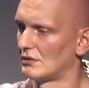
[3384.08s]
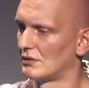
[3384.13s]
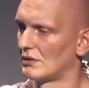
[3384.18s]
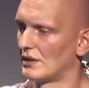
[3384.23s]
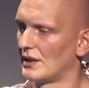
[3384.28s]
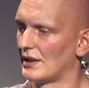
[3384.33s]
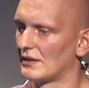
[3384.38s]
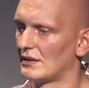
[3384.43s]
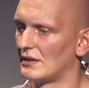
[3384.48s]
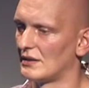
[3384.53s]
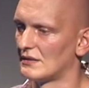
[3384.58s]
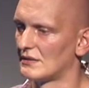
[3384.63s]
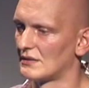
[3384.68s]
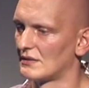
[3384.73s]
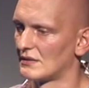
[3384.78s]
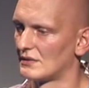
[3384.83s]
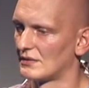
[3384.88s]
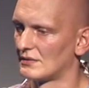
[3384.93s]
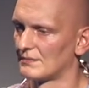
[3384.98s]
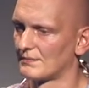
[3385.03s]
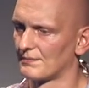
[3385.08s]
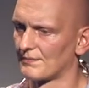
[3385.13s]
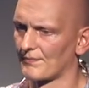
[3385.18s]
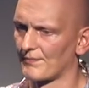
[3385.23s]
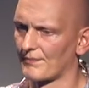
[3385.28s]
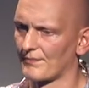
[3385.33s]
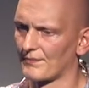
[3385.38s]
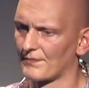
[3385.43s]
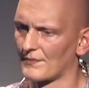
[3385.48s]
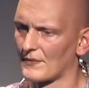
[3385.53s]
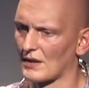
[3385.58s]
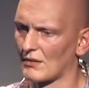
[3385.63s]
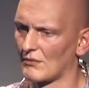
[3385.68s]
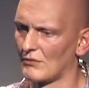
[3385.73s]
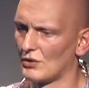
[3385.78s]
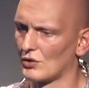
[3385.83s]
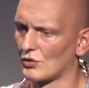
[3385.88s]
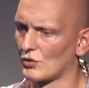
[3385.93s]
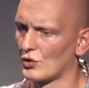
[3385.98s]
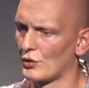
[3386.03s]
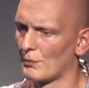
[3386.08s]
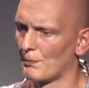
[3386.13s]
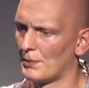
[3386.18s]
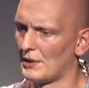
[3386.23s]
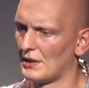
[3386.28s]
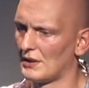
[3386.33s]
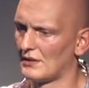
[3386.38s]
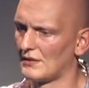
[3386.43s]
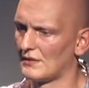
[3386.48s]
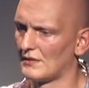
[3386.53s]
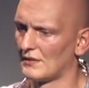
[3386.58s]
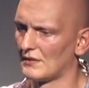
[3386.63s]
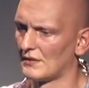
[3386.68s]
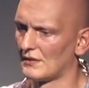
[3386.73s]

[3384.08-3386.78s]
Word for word: like this. We'll copy it